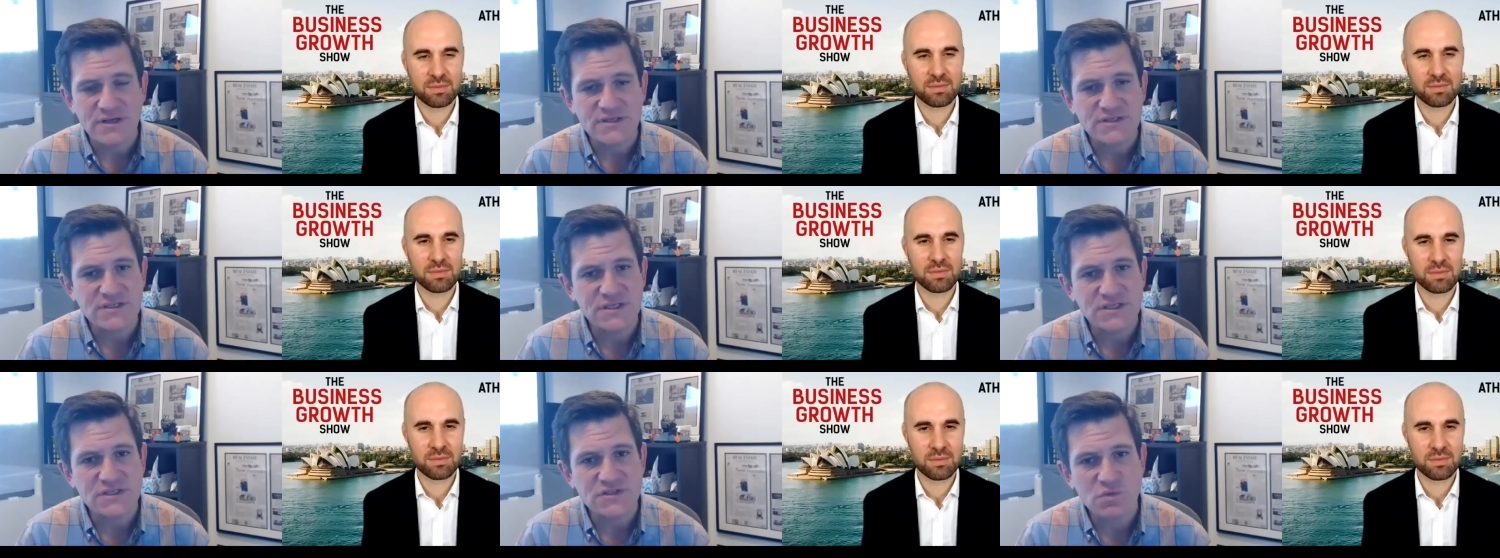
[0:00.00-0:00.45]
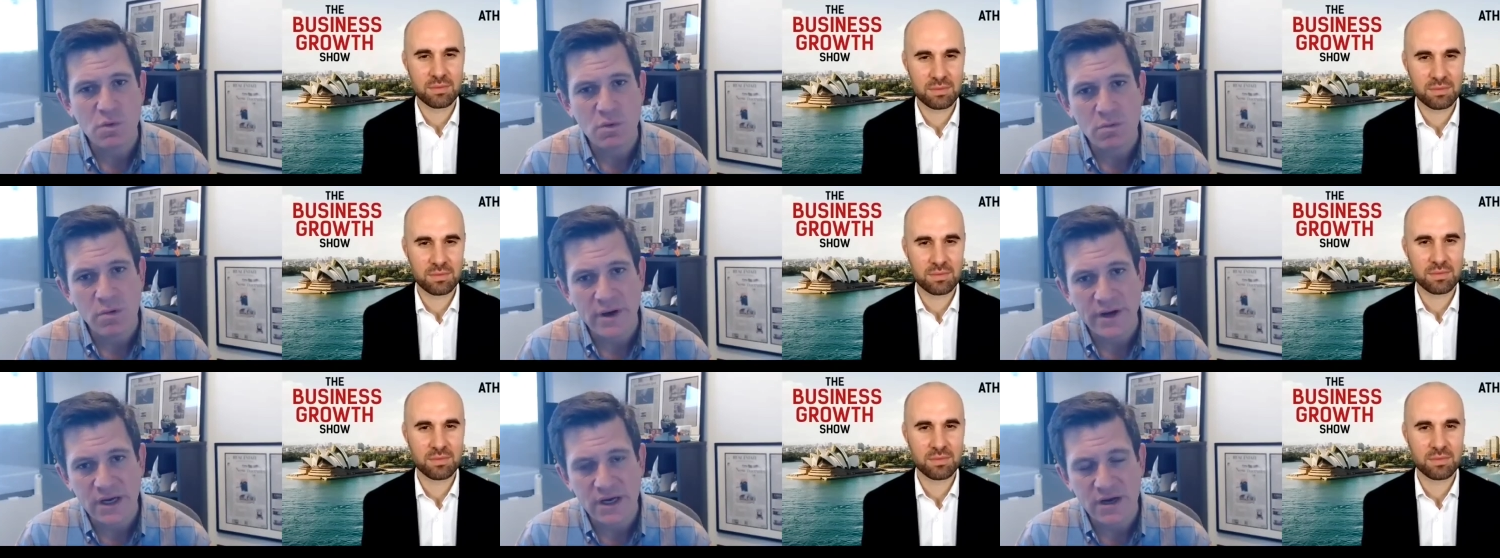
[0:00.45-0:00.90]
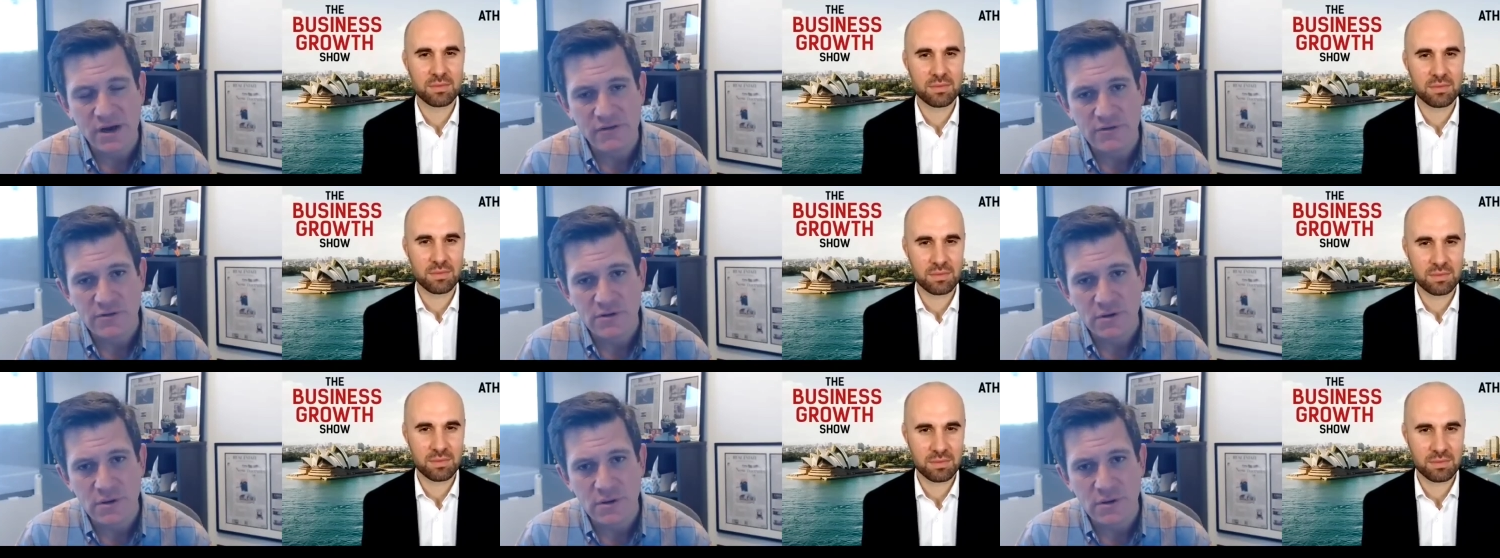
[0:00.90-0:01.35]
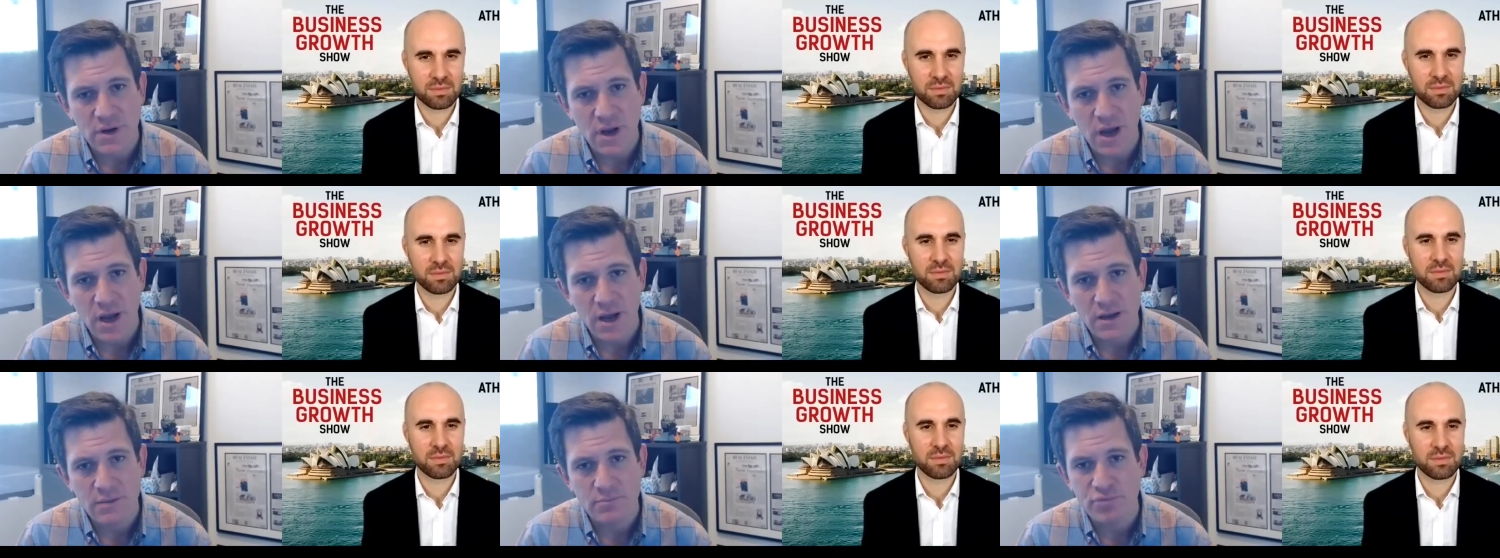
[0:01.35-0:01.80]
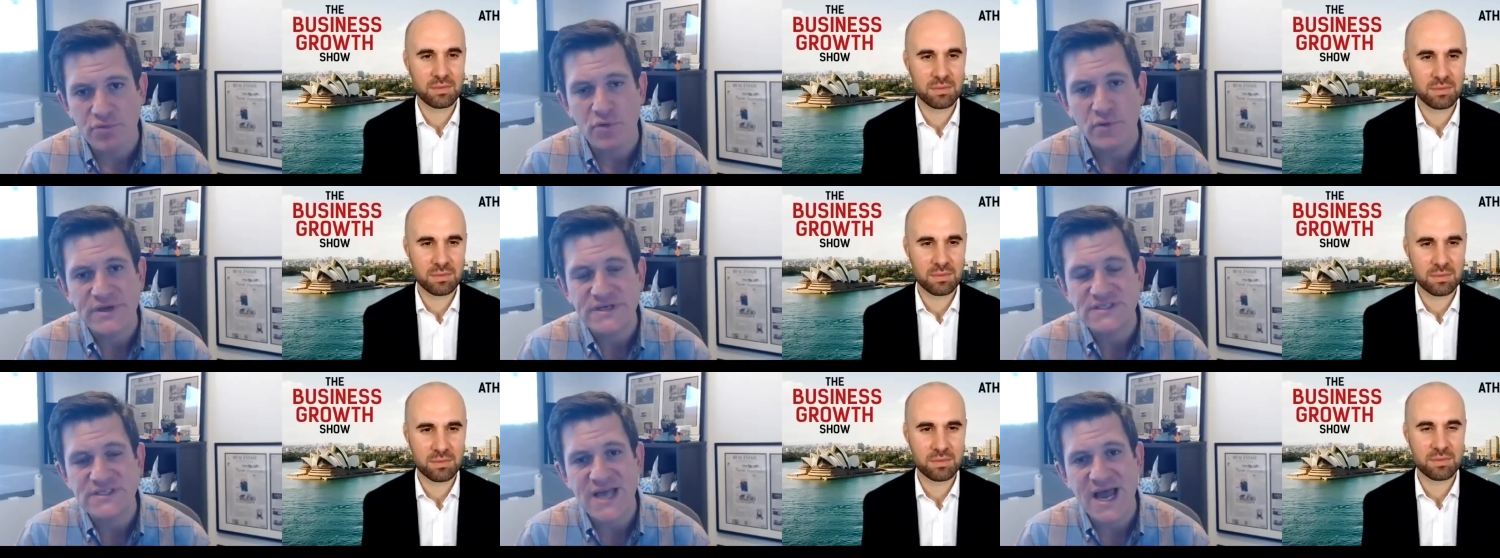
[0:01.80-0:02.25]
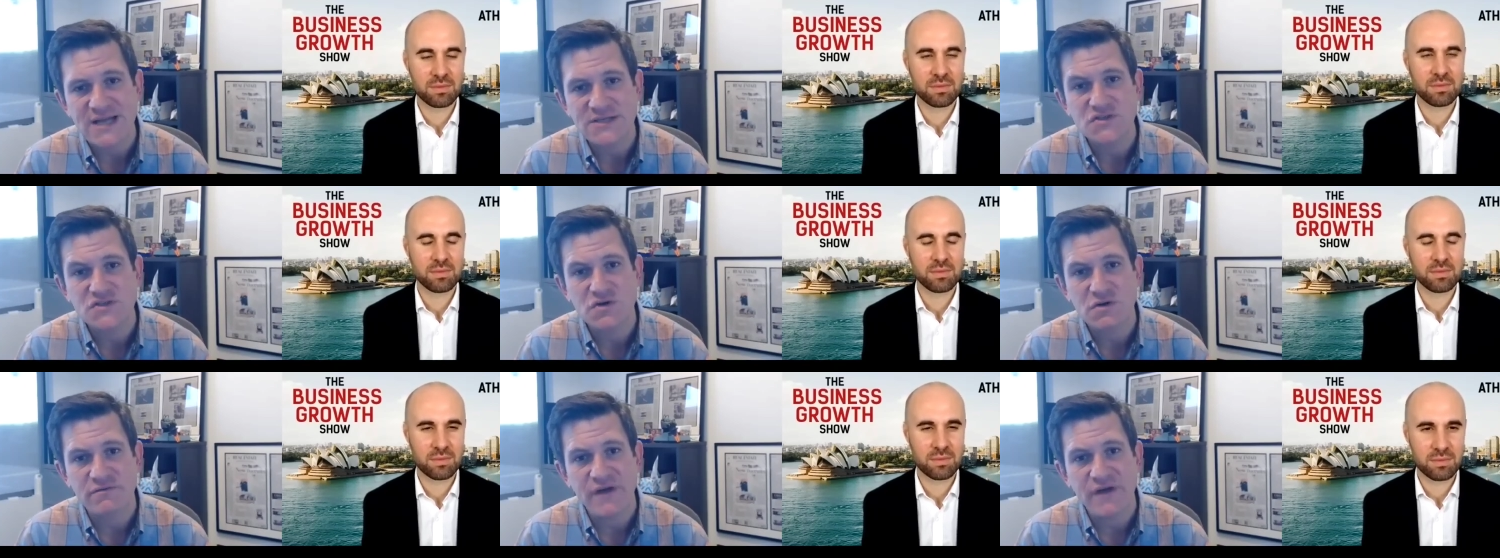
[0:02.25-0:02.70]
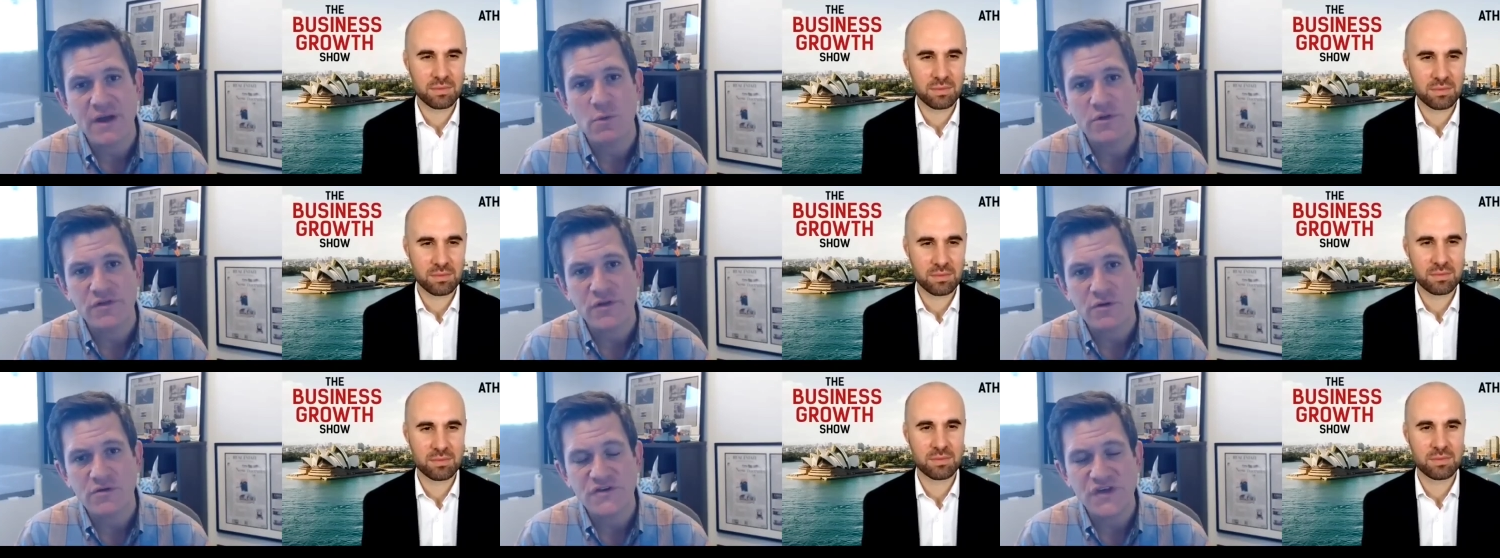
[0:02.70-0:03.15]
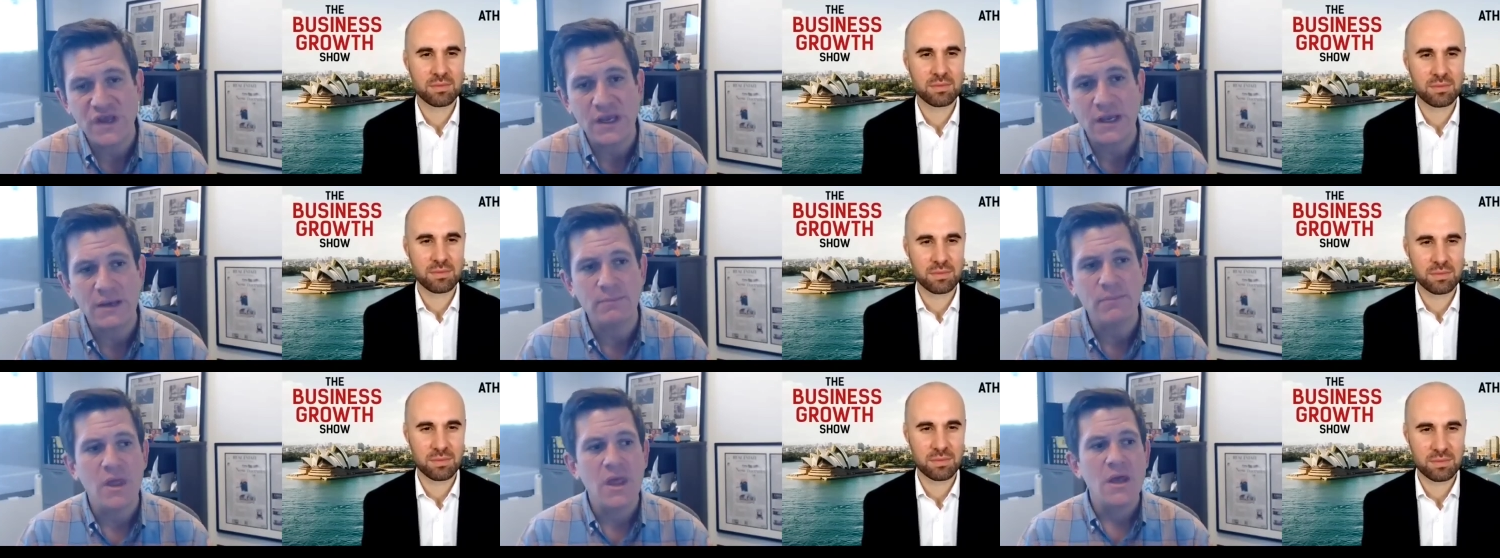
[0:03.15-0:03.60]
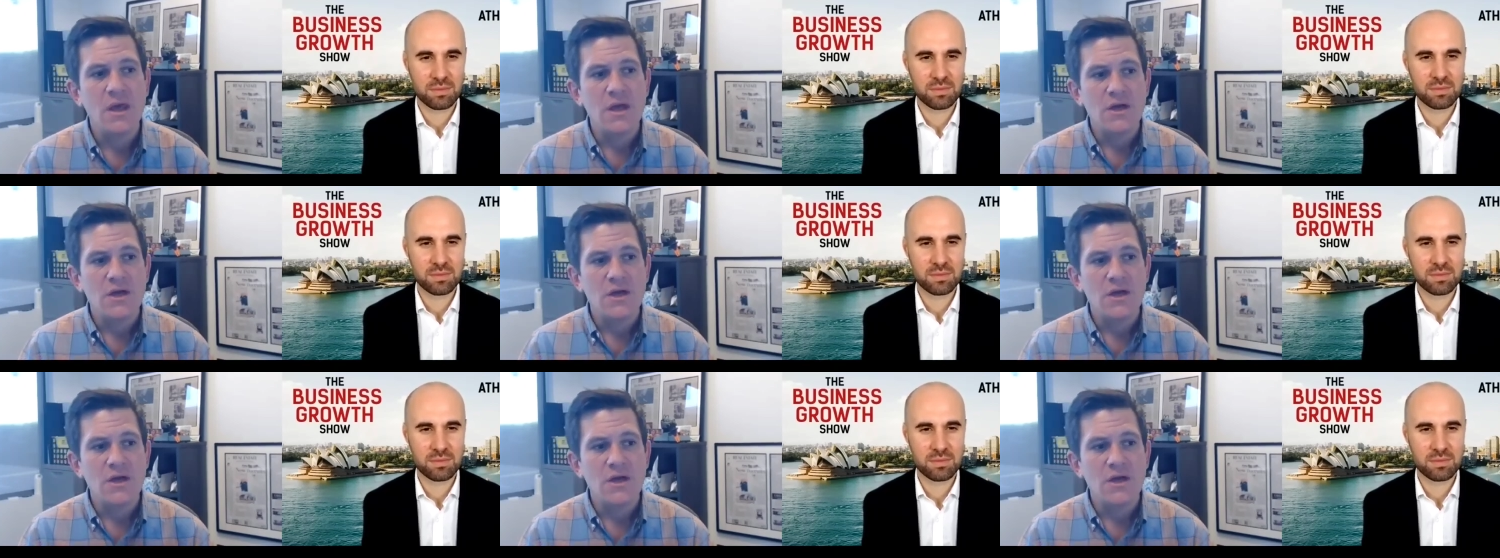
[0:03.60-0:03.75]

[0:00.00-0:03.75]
Speaker 1: instance, we're running another uh, employee sat survey with our team,